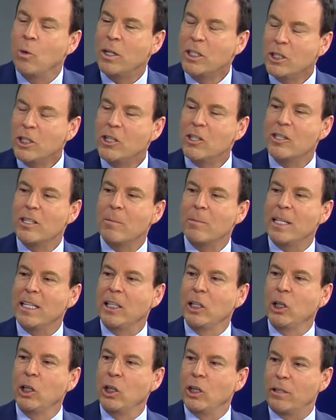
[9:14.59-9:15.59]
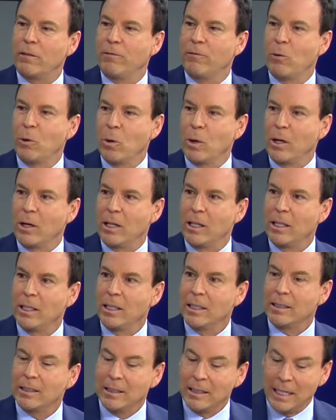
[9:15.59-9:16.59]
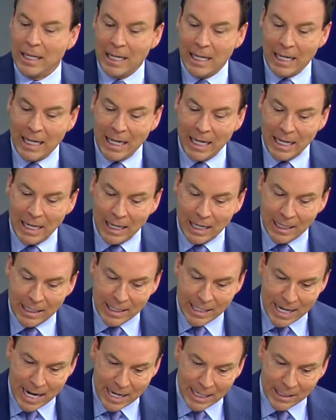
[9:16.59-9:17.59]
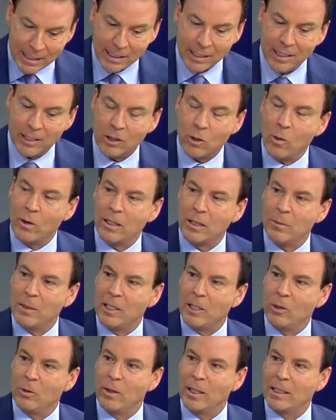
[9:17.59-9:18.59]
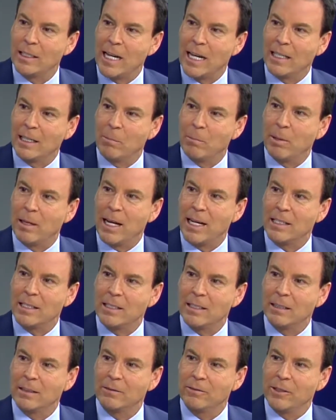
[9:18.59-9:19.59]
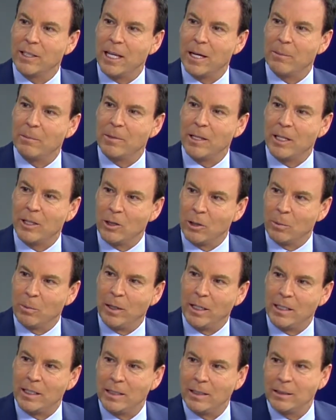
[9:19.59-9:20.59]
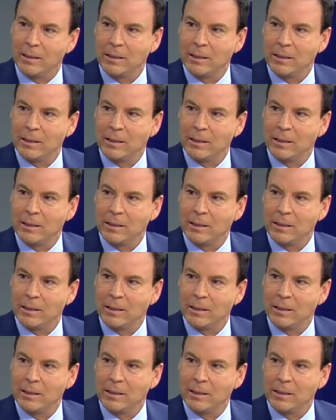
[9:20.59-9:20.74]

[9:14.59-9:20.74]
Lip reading: What should somebody look for in a dentist that's going to be doing dental implants for them, in your opinion?